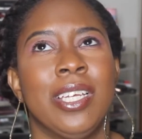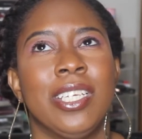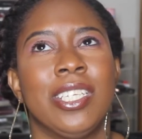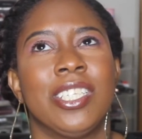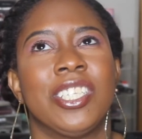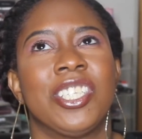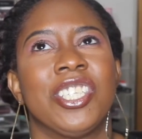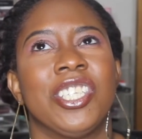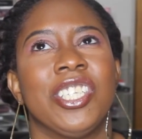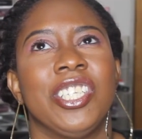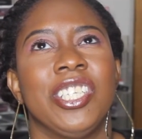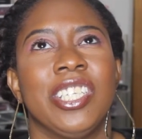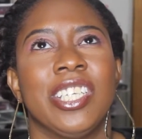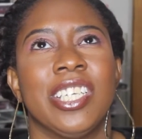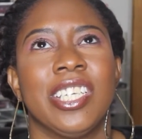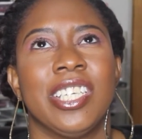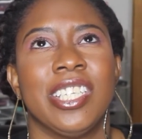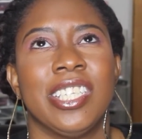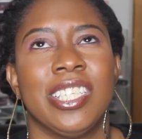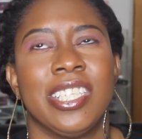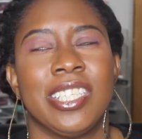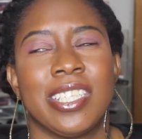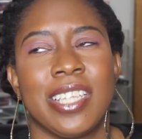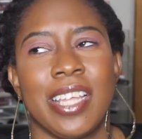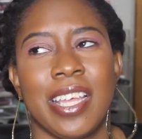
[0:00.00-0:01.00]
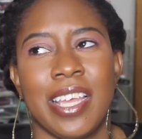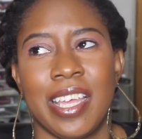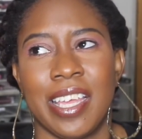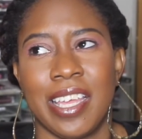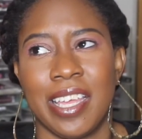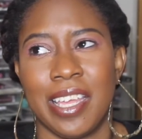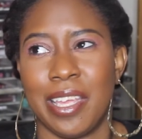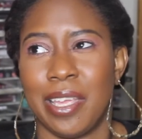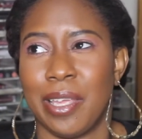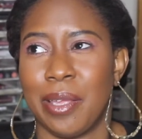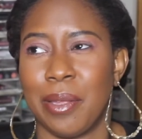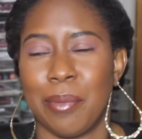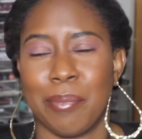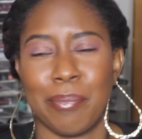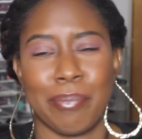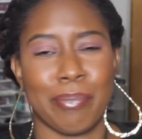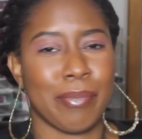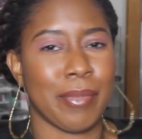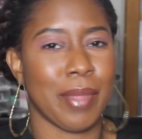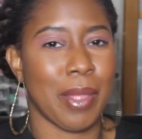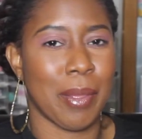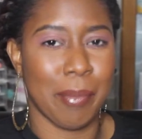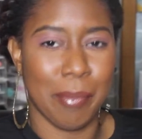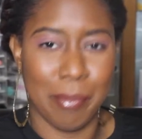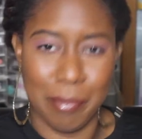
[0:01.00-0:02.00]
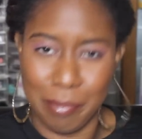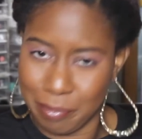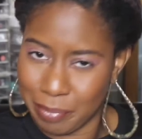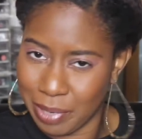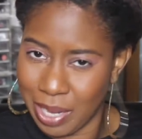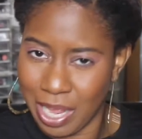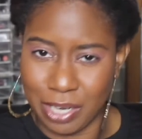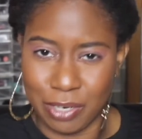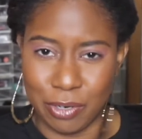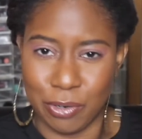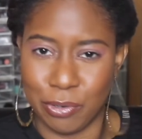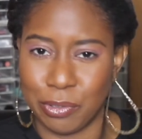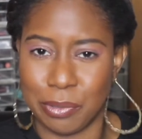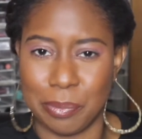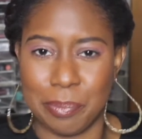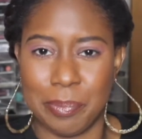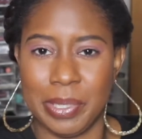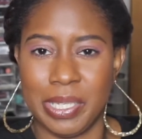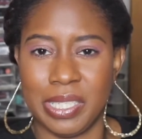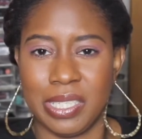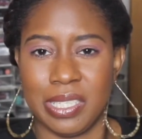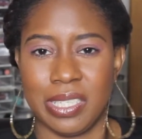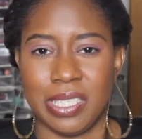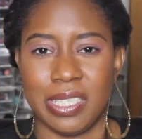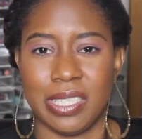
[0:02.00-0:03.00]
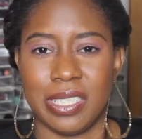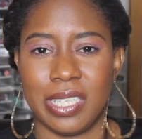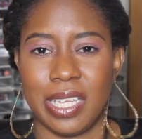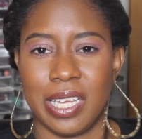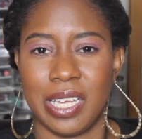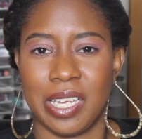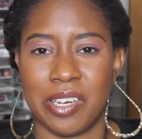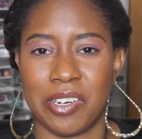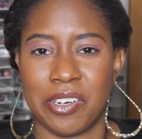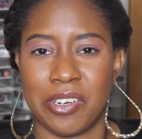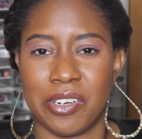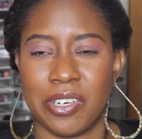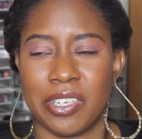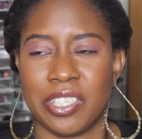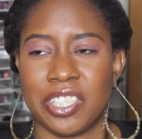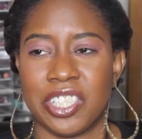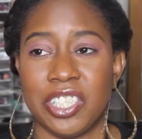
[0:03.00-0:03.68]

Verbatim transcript: She is a Black-owned business here.